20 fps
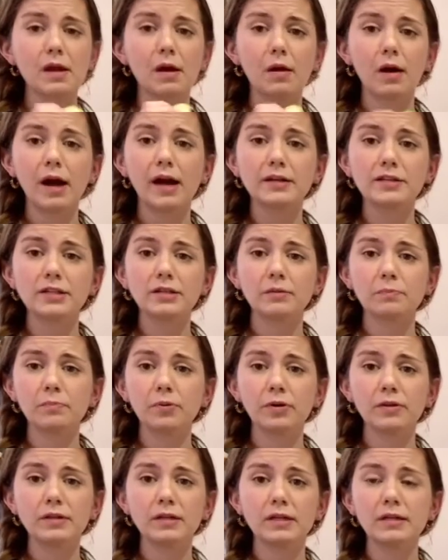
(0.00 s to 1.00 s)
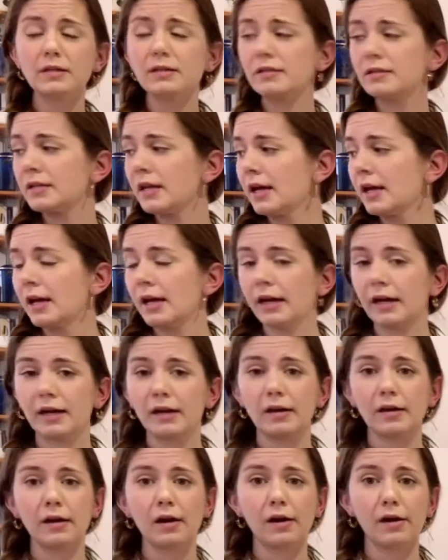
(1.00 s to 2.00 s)
I put these
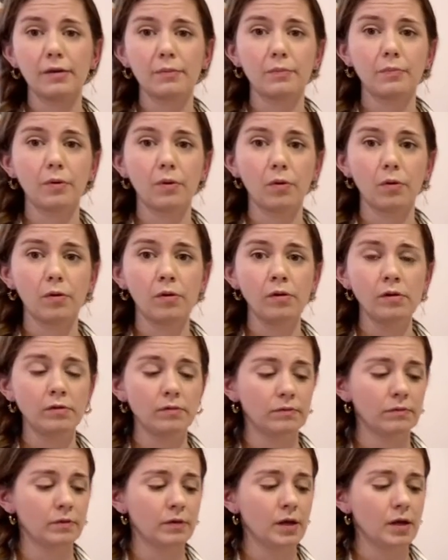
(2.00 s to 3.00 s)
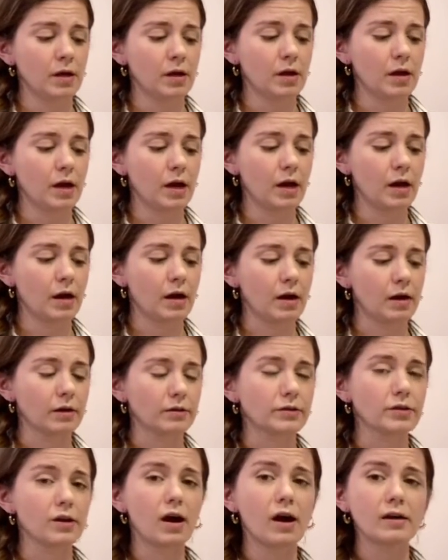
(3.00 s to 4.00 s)
in a bowl,
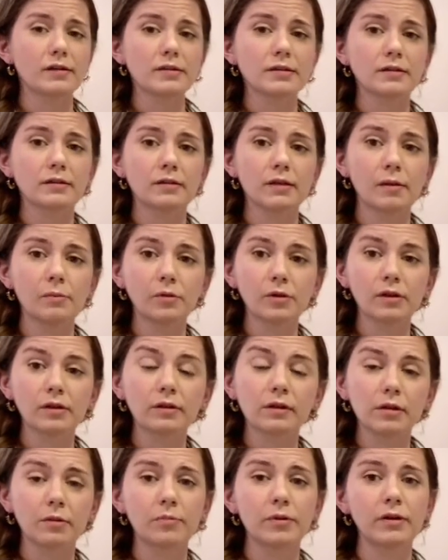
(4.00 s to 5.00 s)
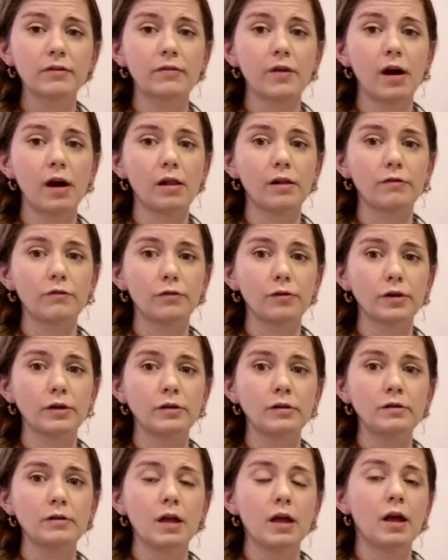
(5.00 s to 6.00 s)
toss them with a little bit of olive
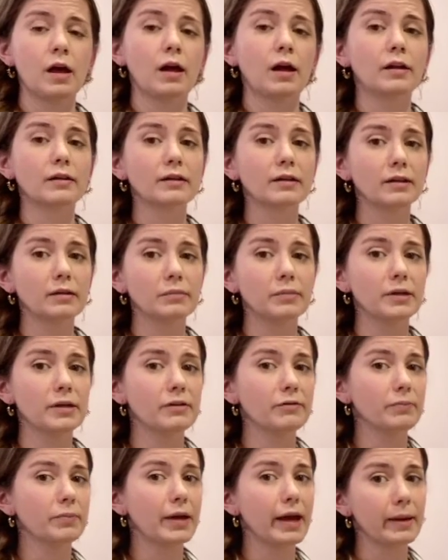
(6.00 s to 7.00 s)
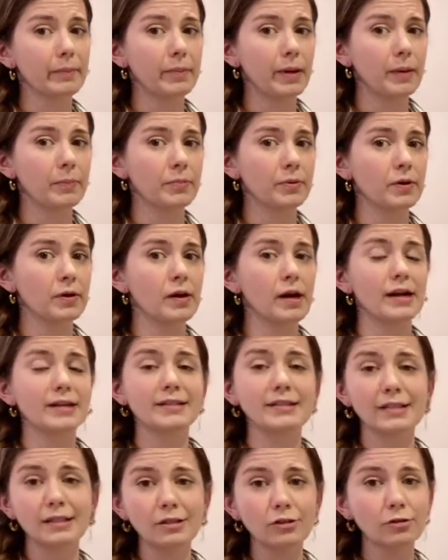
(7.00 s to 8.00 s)
oil, a little bit of black pepper. I
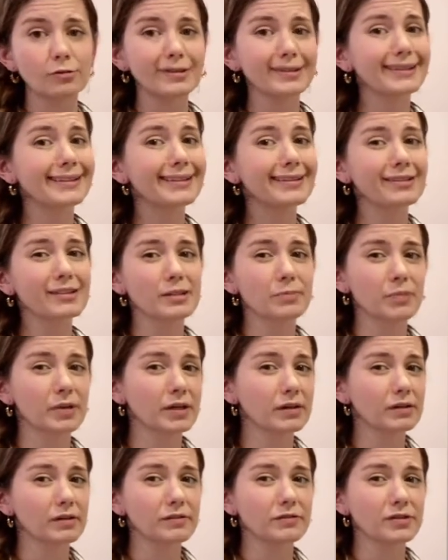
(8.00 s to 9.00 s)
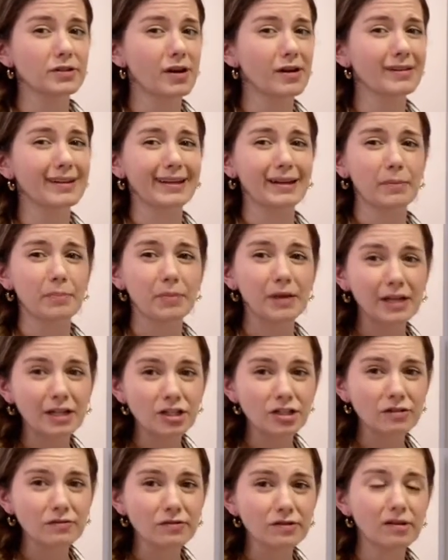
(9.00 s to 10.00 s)
did do a little sprinkle of salt, like a
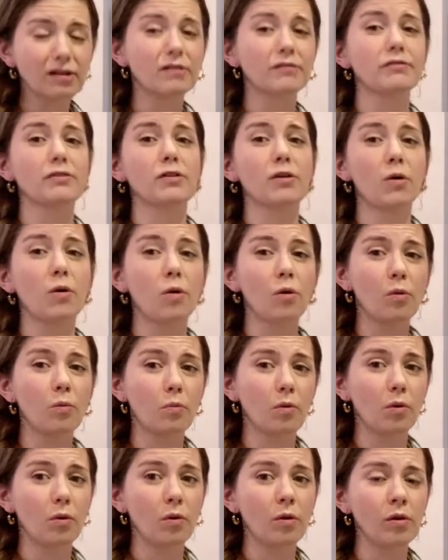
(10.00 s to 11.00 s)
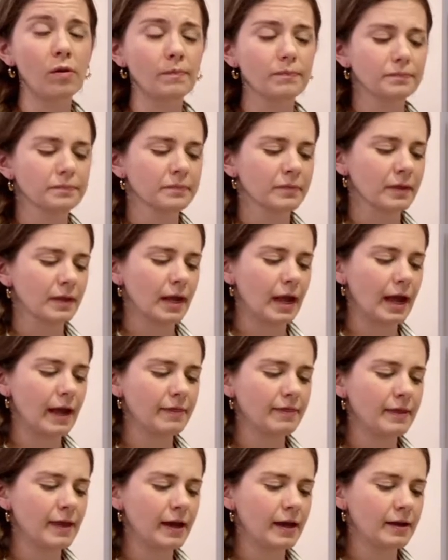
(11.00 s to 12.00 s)
pinch of salt for the whole bowl,
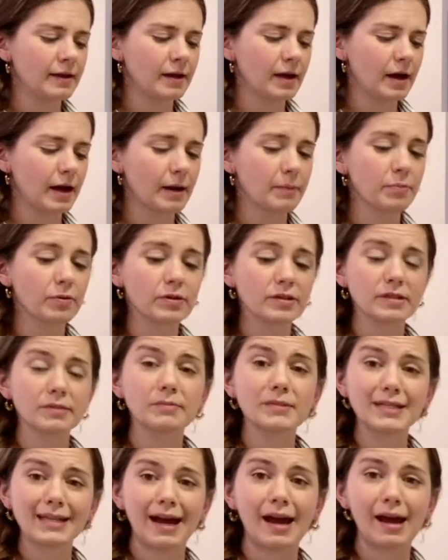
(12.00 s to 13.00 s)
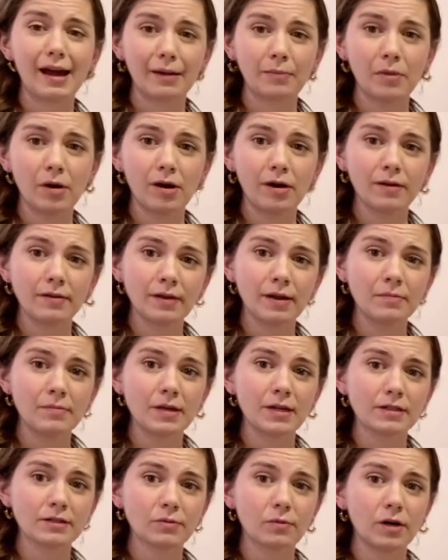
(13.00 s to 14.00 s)
and then I put some thyme on them
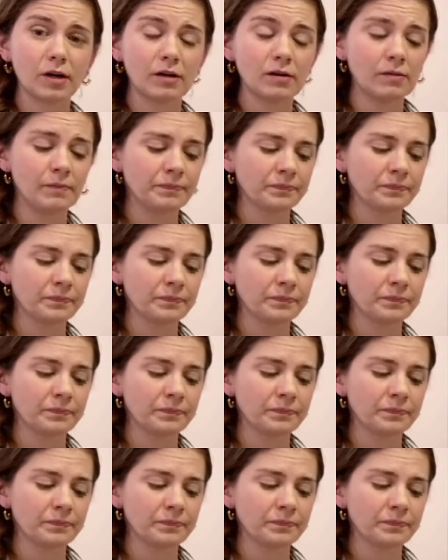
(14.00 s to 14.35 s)
as well,